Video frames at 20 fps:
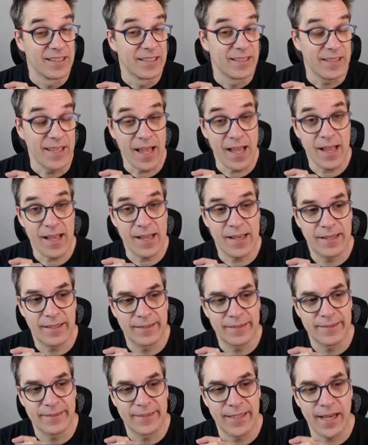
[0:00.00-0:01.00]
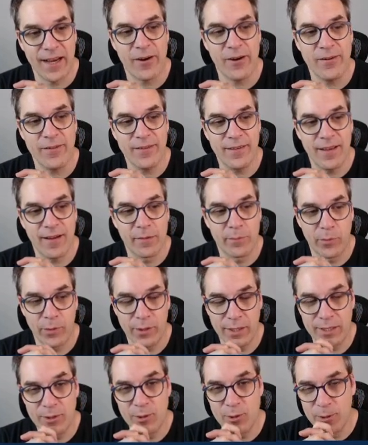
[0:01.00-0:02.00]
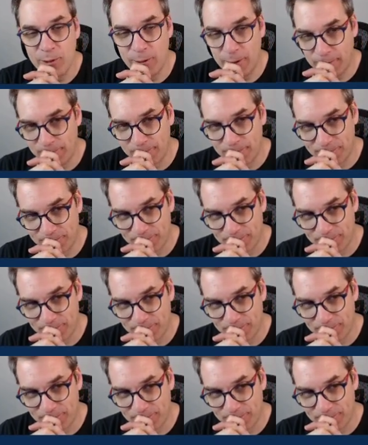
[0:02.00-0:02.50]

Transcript: Yeah, I heard they are pretty cool,